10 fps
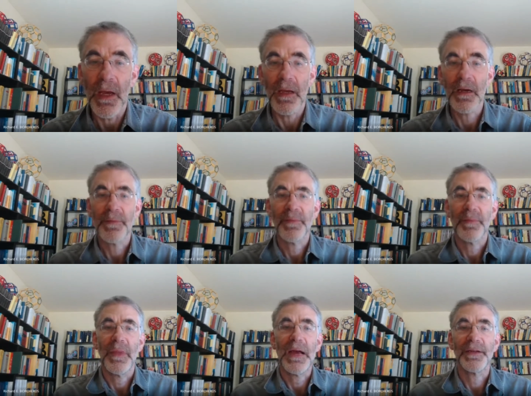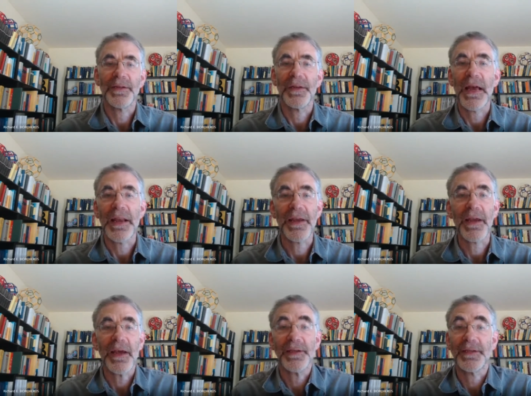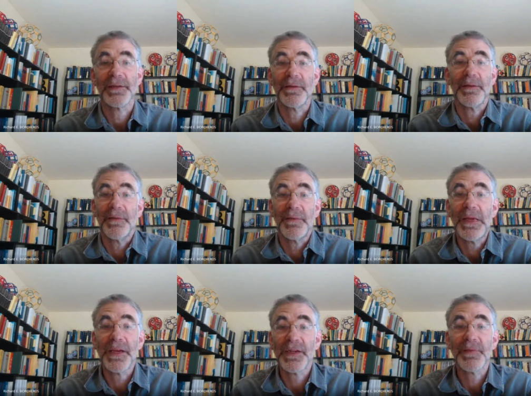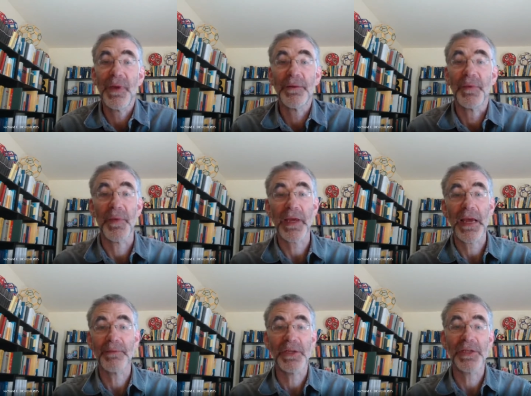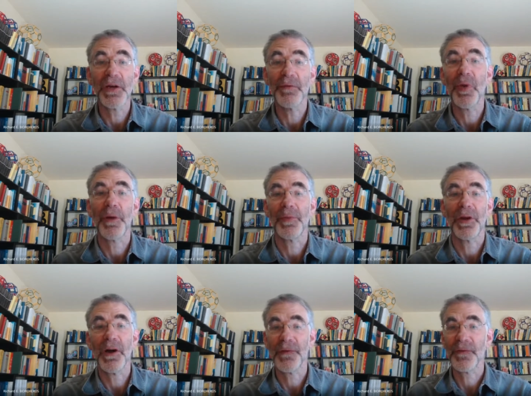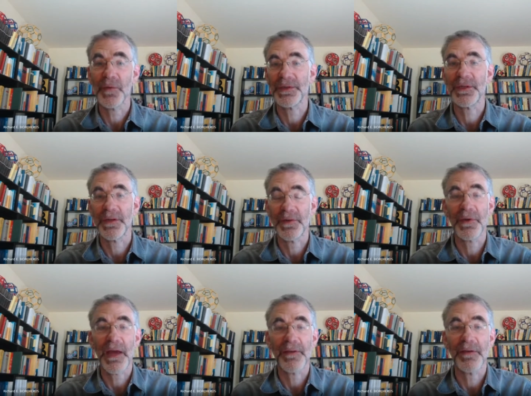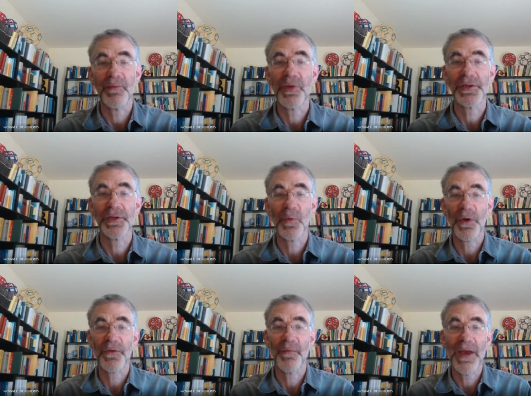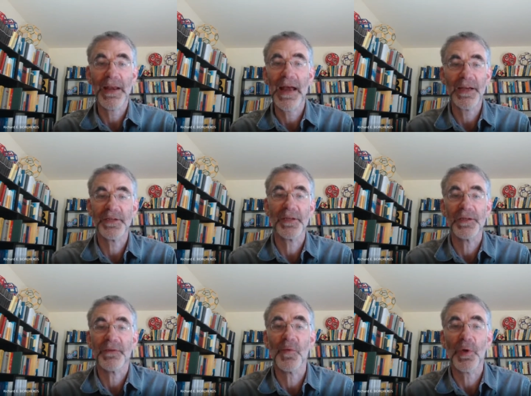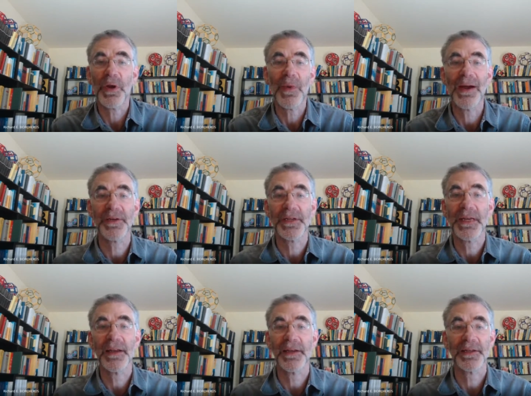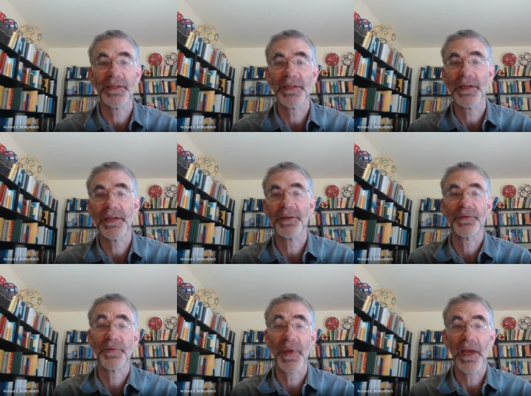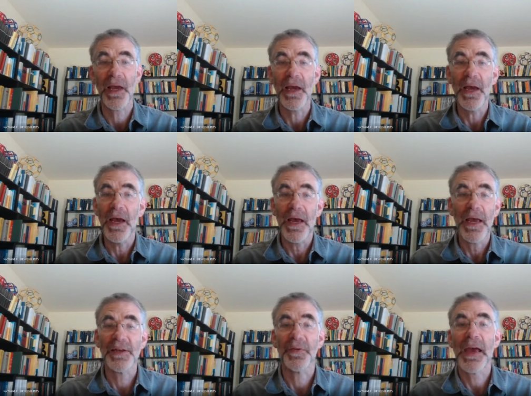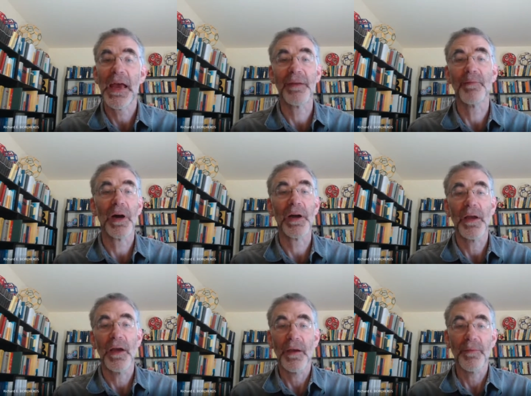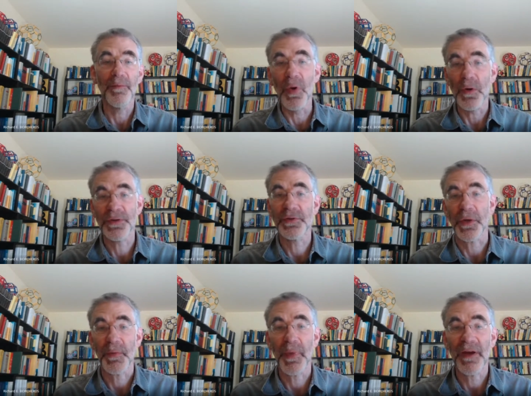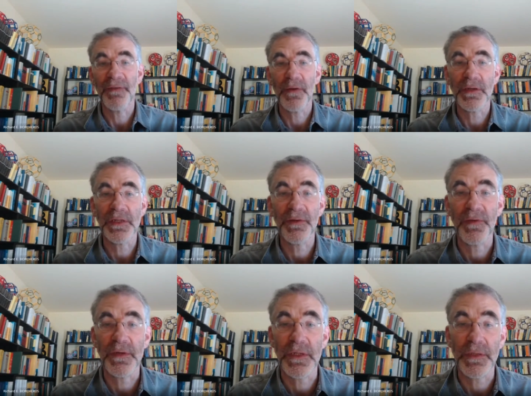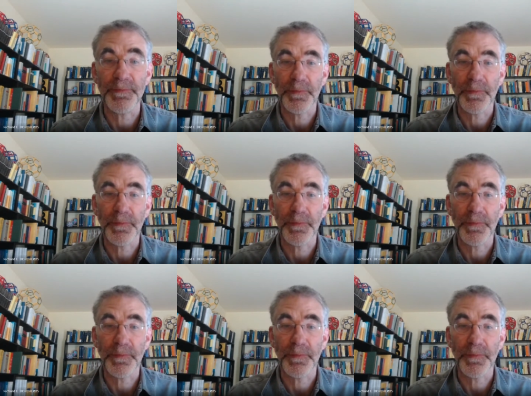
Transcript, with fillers: Um, and in any case, the experiment became so popular afterwards that you get the impression that one of the main hazards of walking around Italian cities was being hit on the head by balls dropped by philosophers.